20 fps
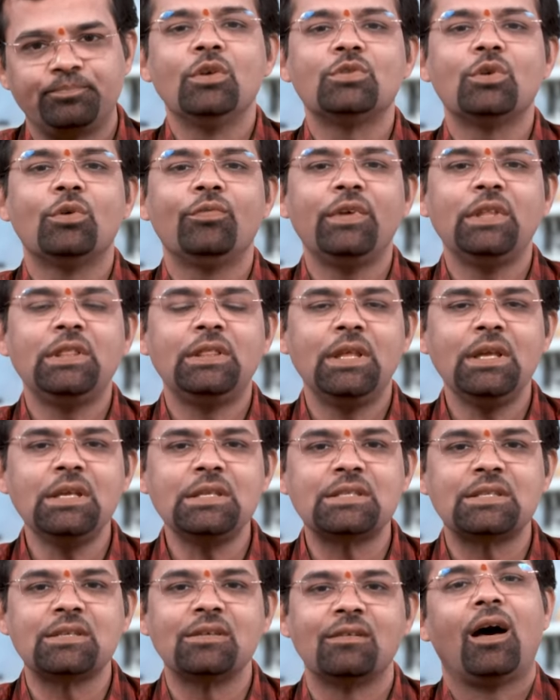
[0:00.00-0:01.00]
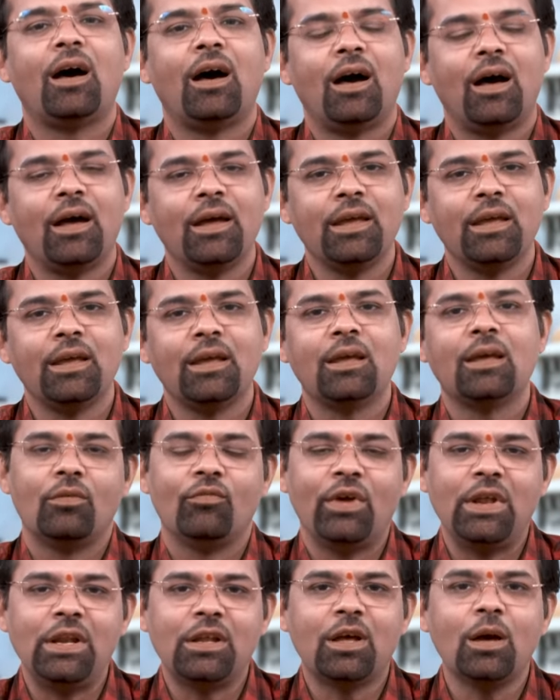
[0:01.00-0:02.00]
So with this, I
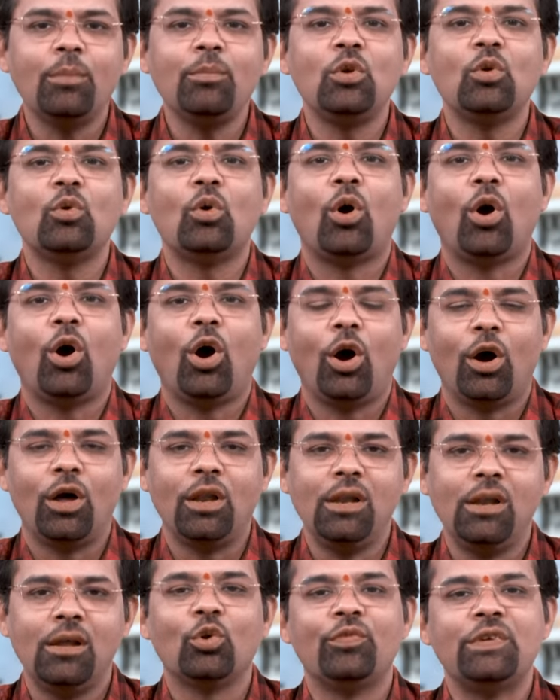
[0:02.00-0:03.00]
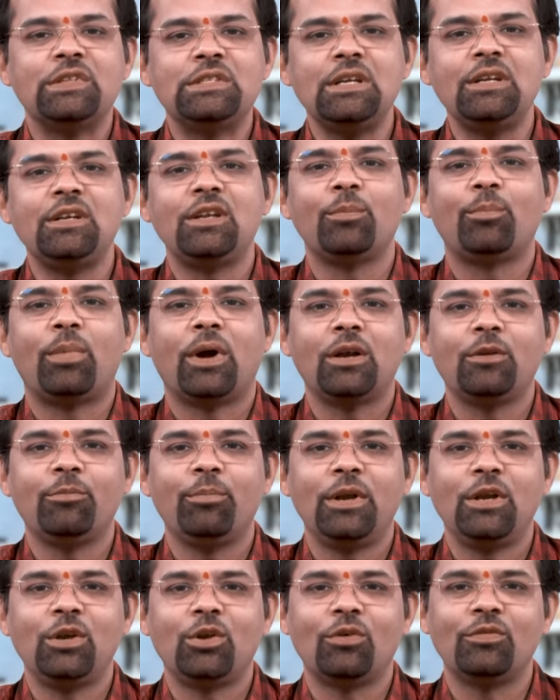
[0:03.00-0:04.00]
welcome you all to visit
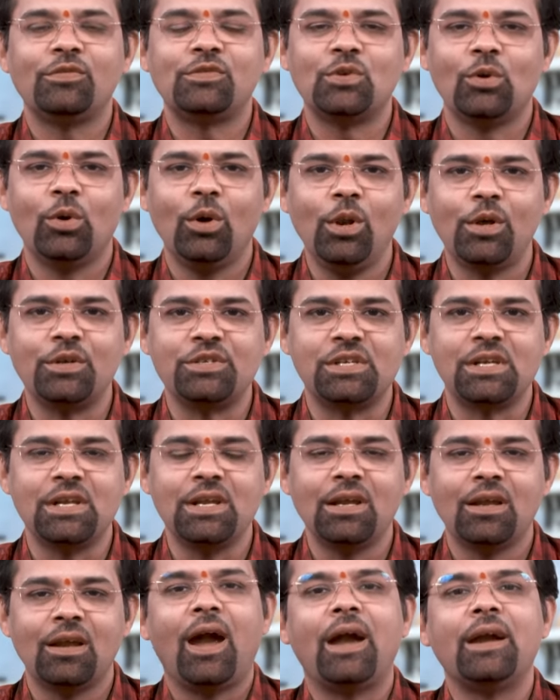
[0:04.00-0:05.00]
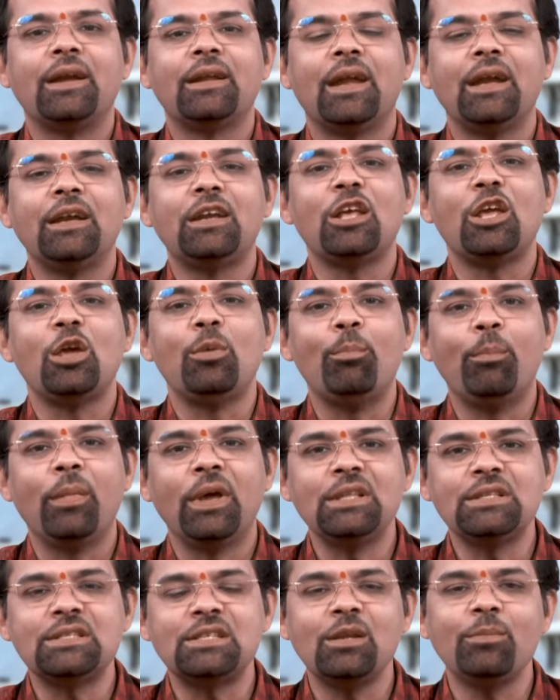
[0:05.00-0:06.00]
Department of Zoology and get
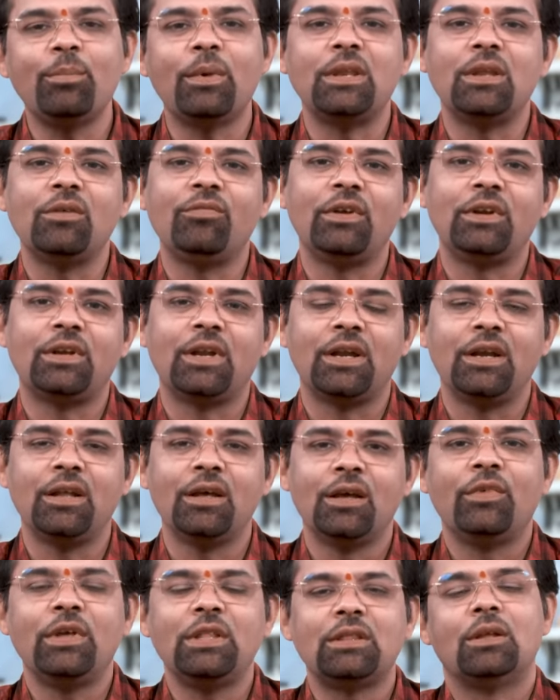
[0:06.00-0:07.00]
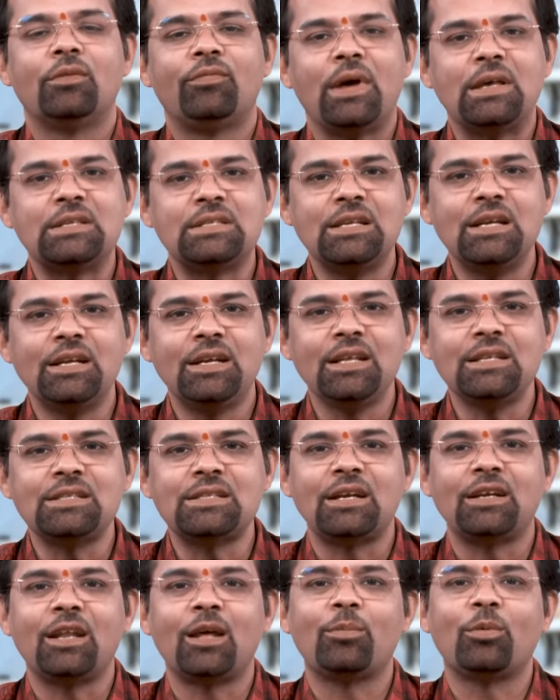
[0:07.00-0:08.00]
immensely benefited with the facilities
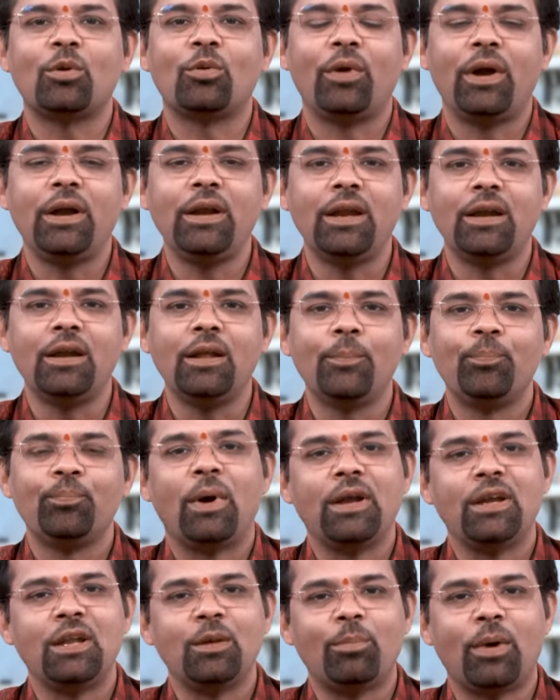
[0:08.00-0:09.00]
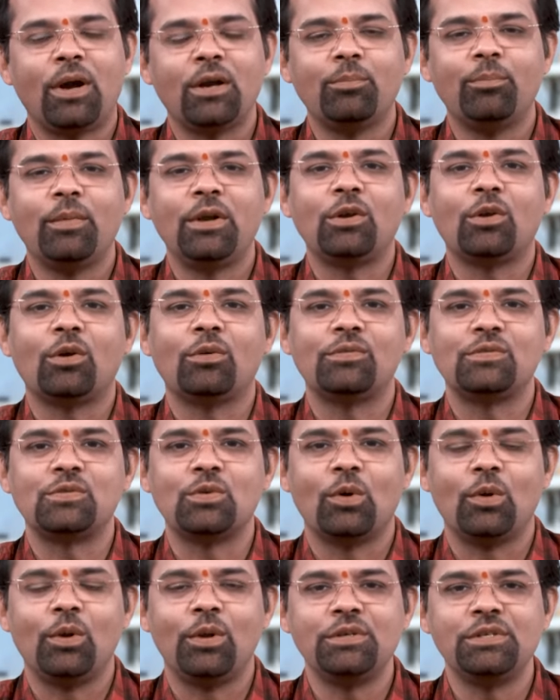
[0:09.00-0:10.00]
that are provided by Department of
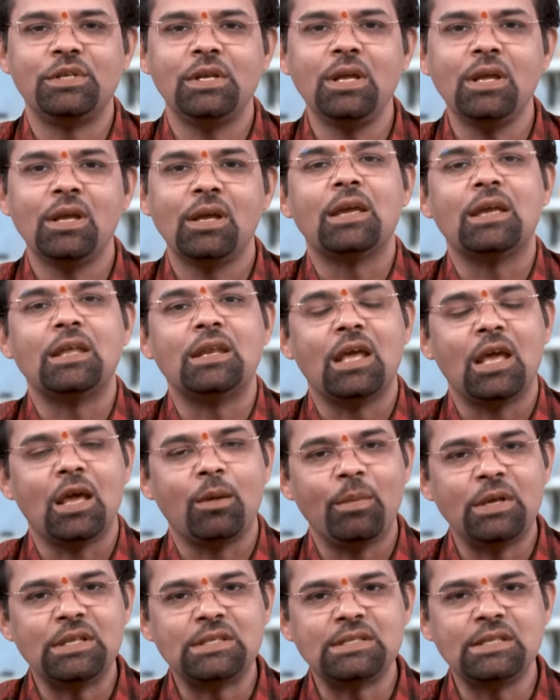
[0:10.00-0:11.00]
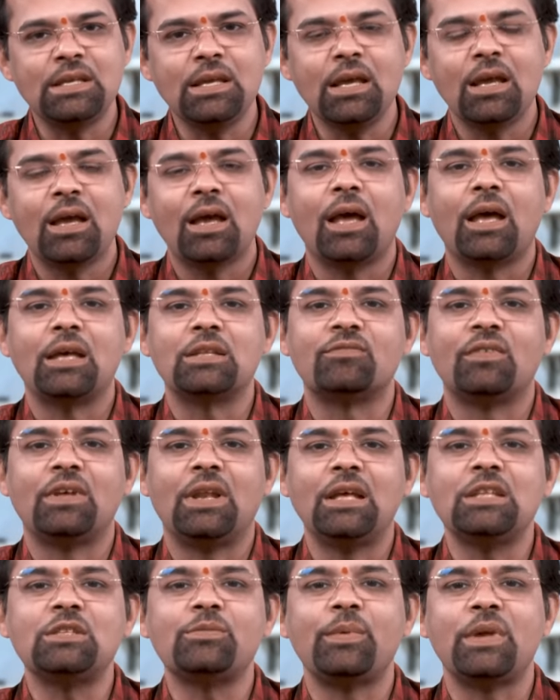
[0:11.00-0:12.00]
Zoology in MSc as
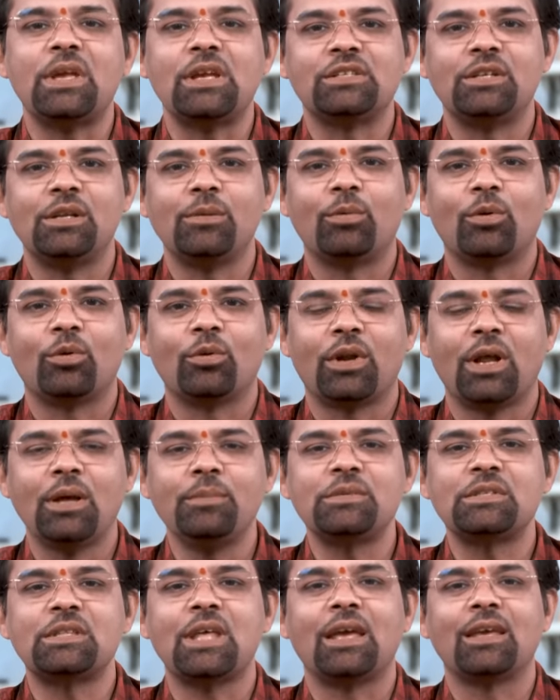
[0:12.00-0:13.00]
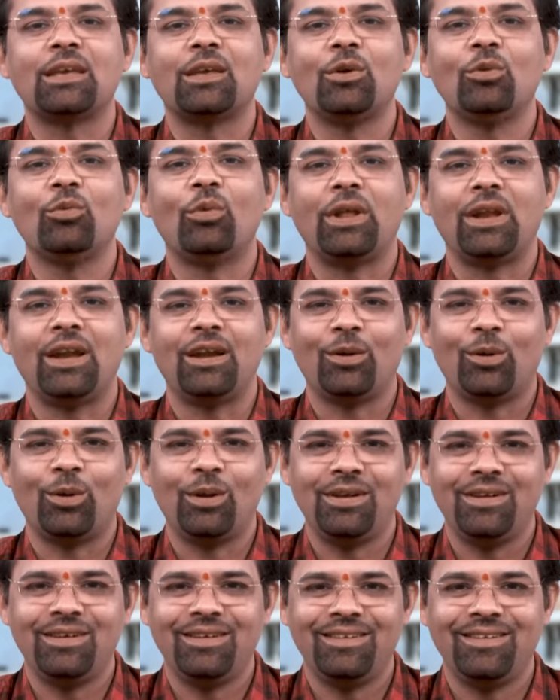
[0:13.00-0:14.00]
well as PhD programs. Thank you, one and
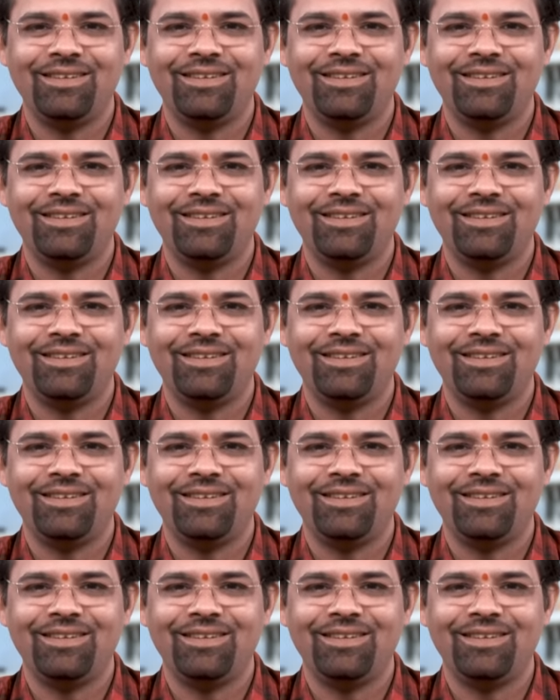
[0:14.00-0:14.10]
all.